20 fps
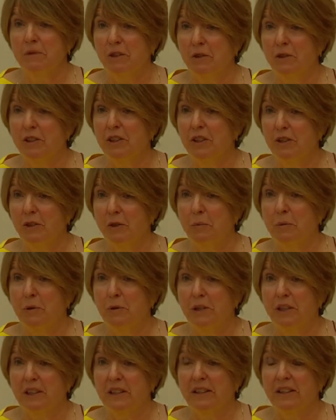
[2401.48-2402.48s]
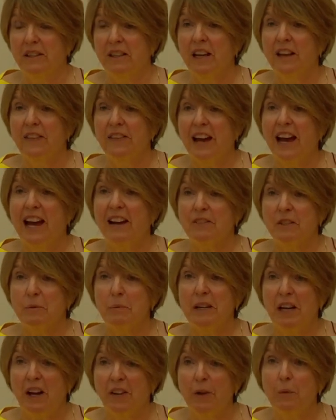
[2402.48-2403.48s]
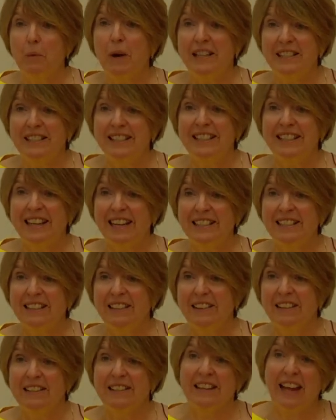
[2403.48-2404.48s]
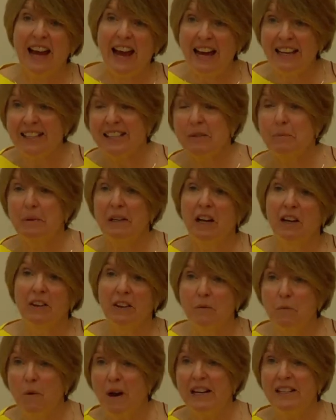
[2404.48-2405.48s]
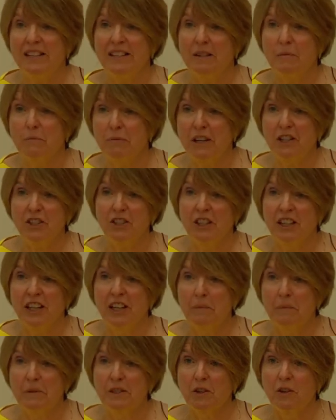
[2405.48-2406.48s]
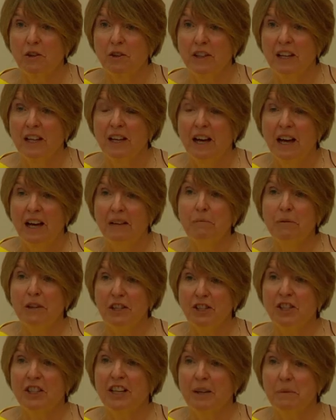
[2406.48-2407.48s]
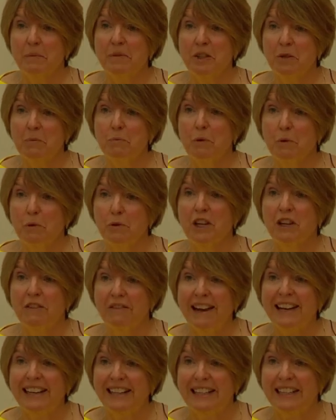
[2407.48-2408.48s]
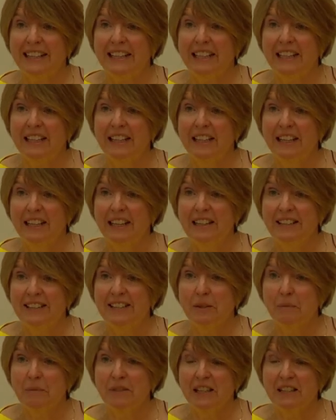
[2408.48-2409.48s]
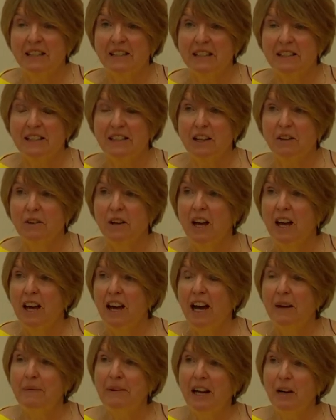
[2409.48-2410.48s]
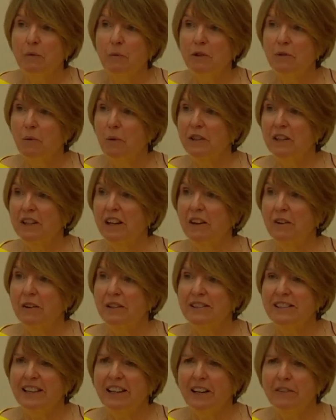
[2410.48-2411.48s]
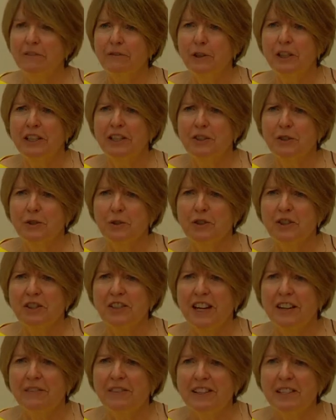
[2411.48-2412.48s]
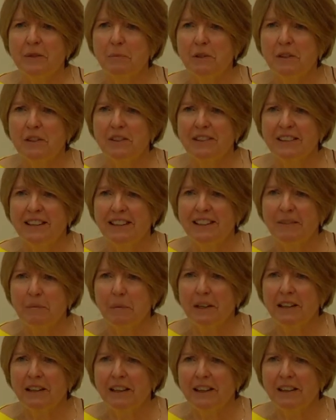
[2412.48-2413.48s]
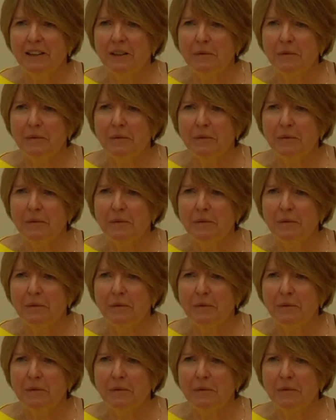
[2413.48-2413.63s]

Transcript: your point, that there have to be other ways to get at this. There has to be other ways that pressure comes on, and pressure comes on more directly in some senses. So, I mean, I wouldn't want to go and say I fully endorse the divestment thing, but